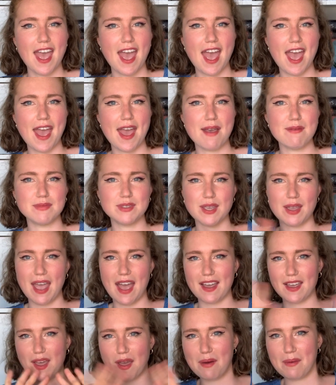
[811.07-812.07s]
So
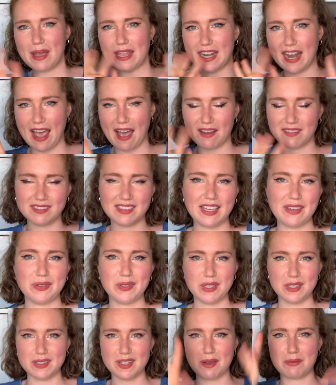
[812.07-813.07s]
yeah, go away now if
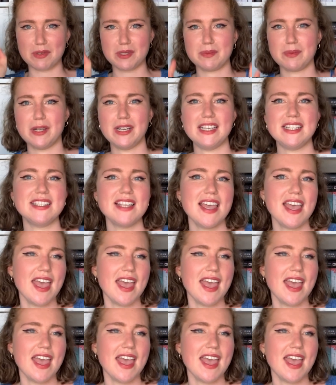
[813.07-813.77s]
you don't want spoilers.